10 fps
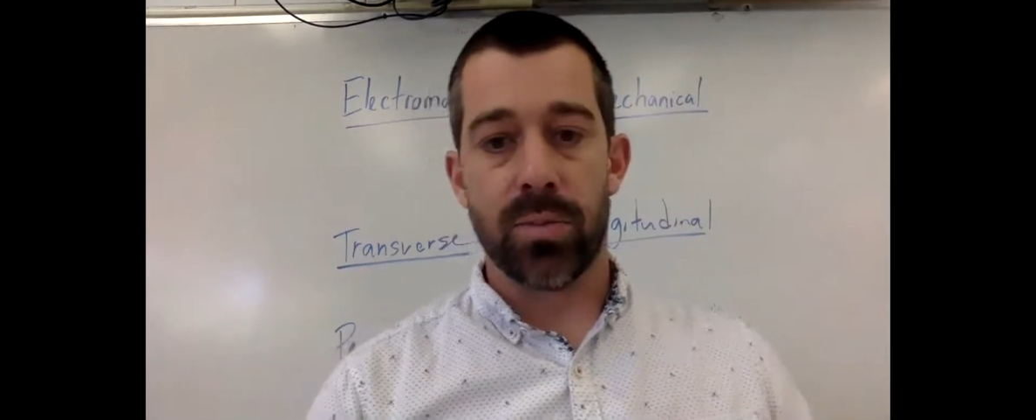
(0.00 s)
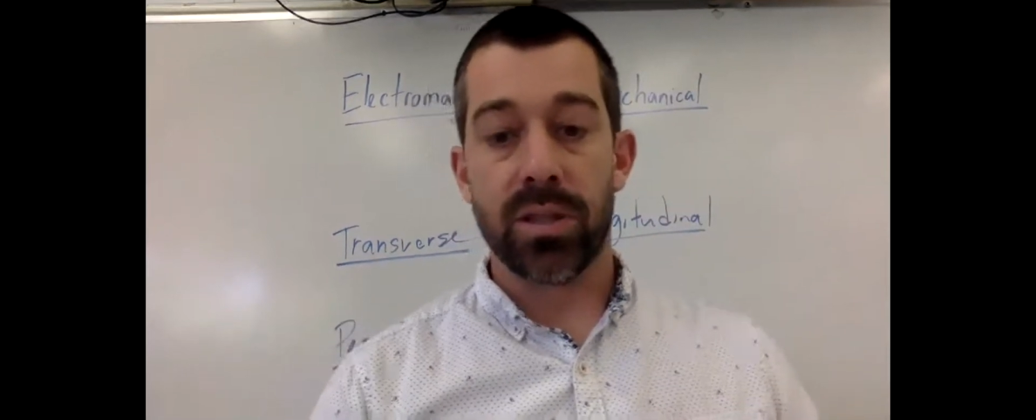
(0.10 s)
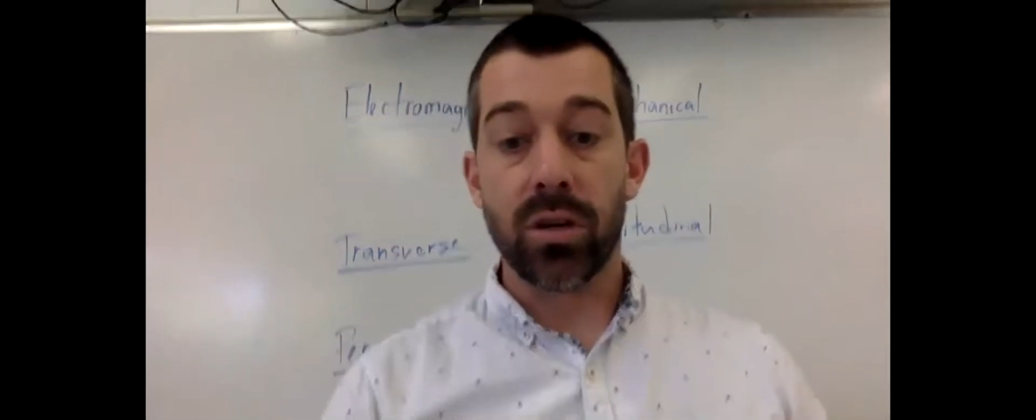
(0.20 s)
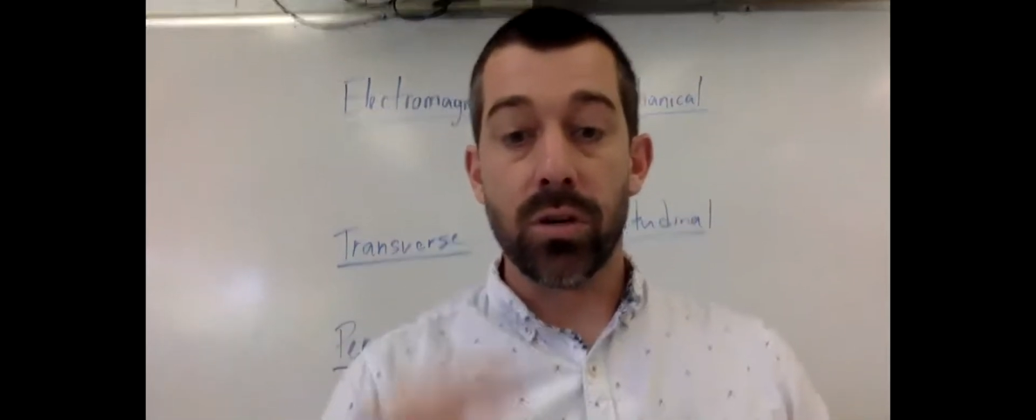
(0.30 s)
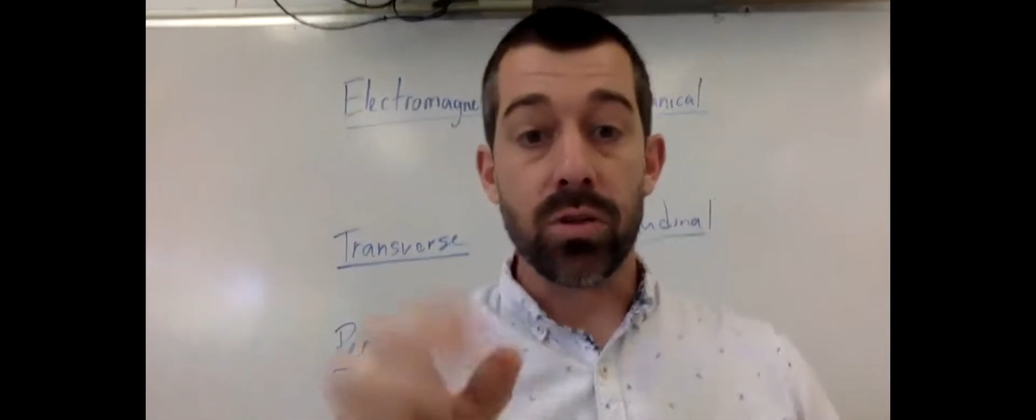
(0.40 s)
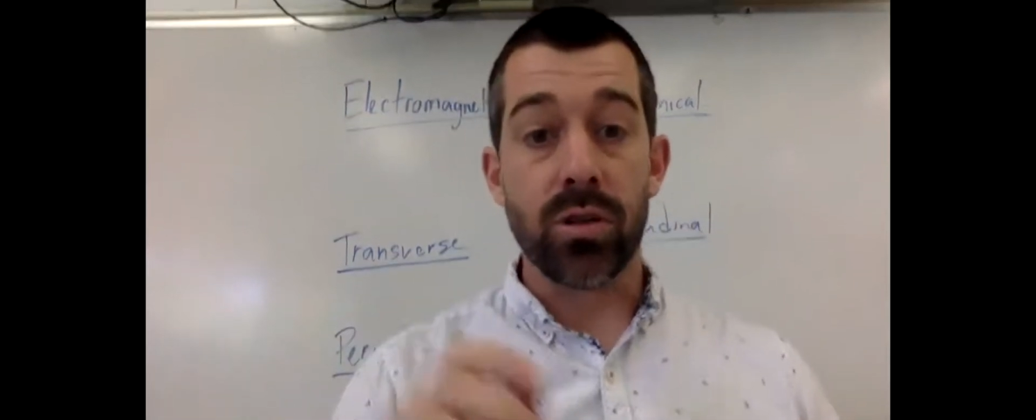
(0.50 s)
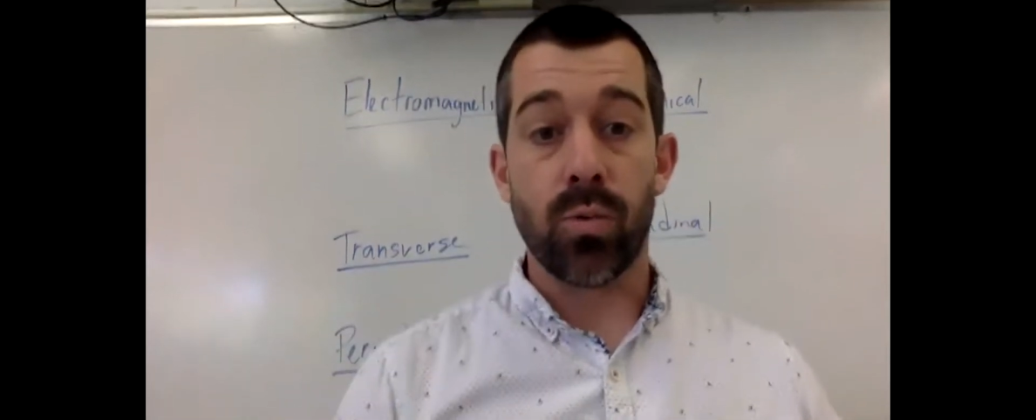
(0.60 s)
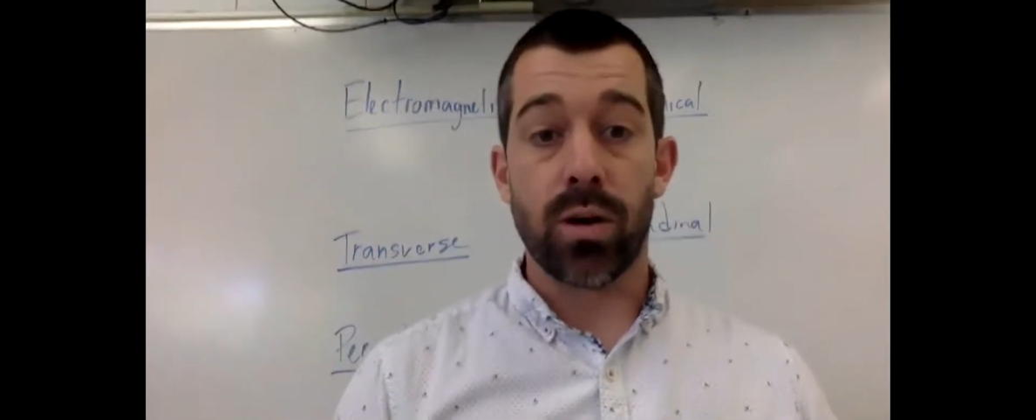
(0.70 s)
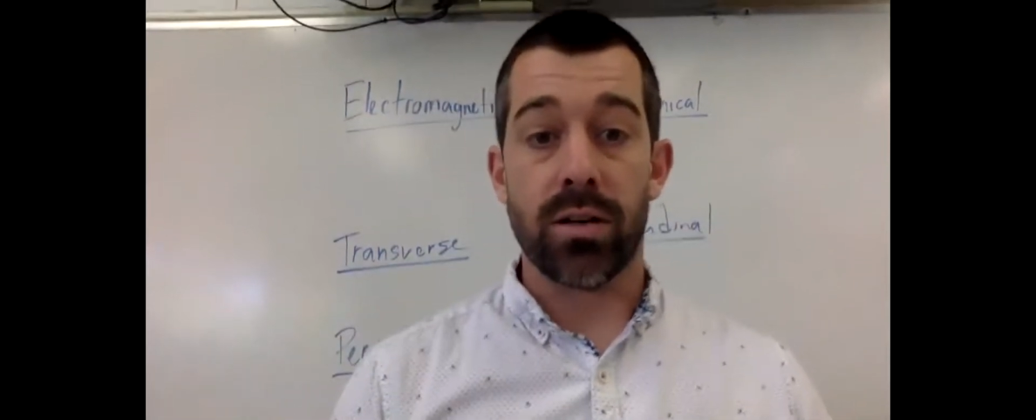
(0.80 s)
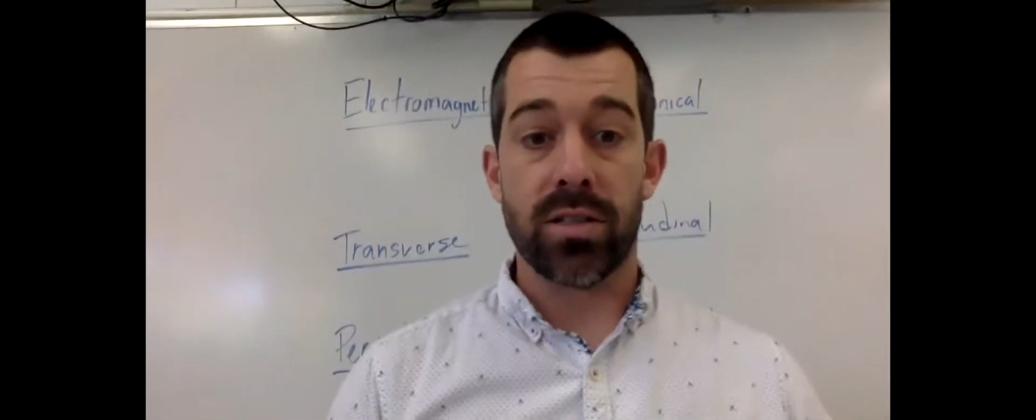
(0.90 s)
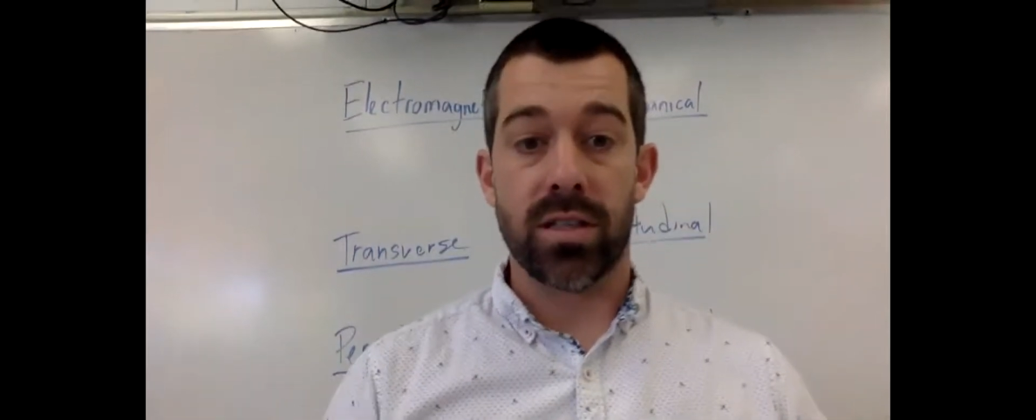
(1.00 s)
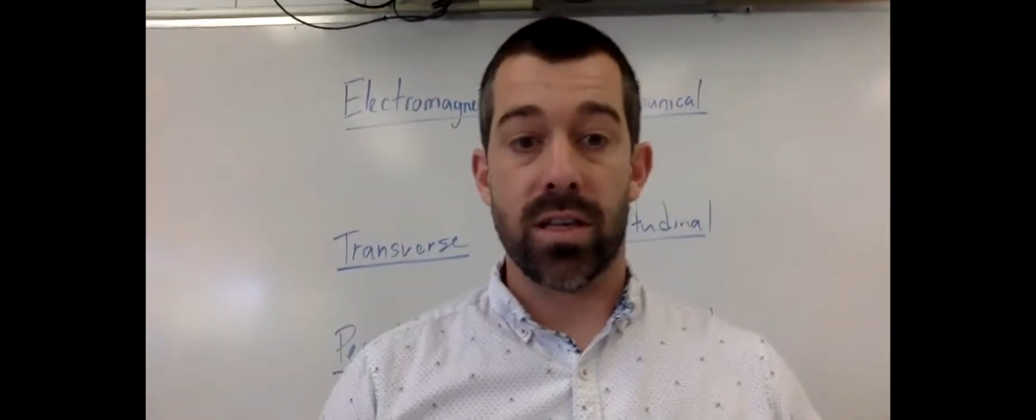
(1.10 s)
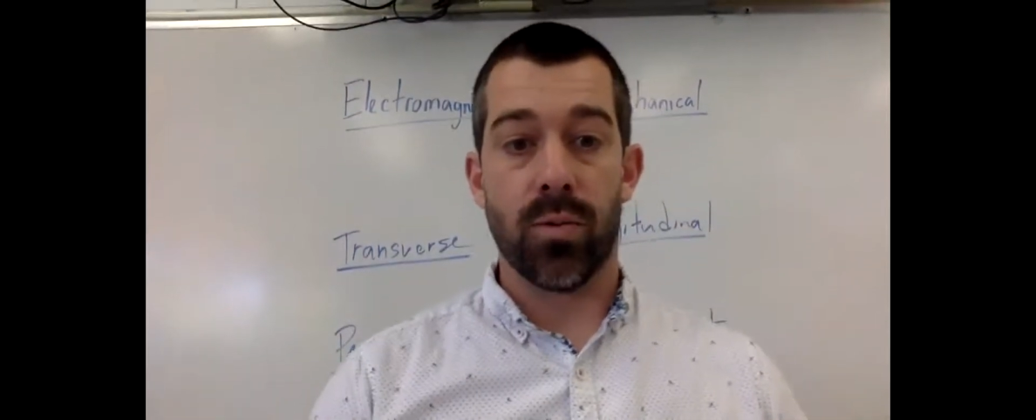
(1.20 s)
But those are the words that